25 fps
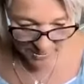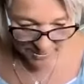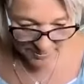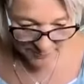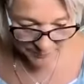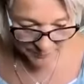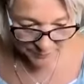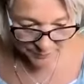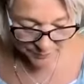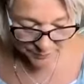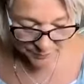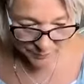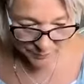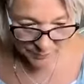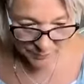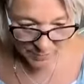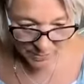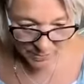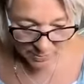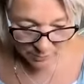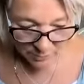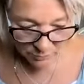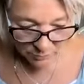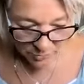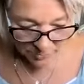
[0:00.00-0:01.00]
um,
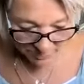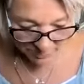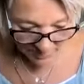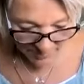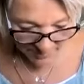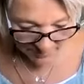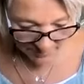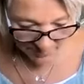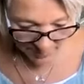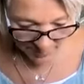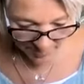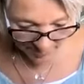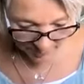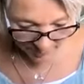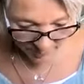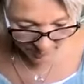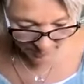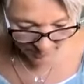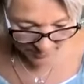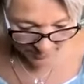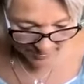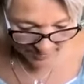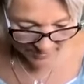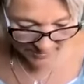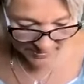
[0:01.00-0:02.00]
remember
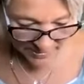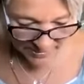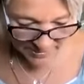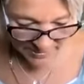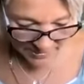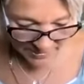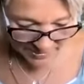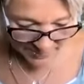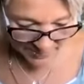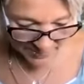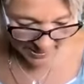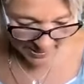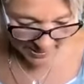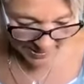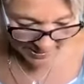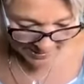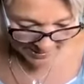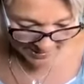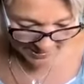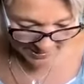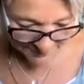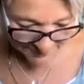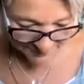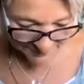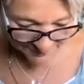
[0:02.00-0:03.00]
within this
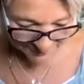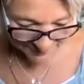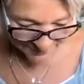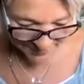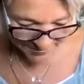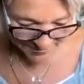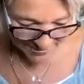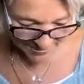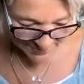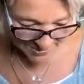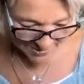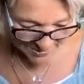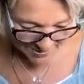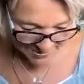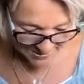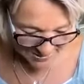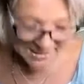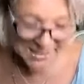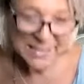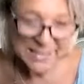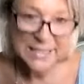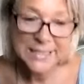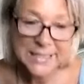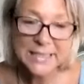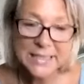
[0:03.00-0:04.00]
space, and I'm just
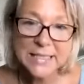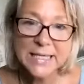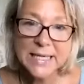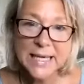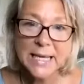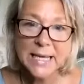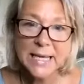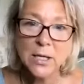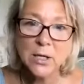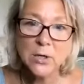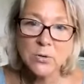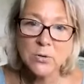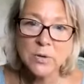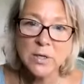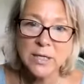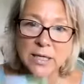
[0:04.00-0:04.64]
seeing a little yellow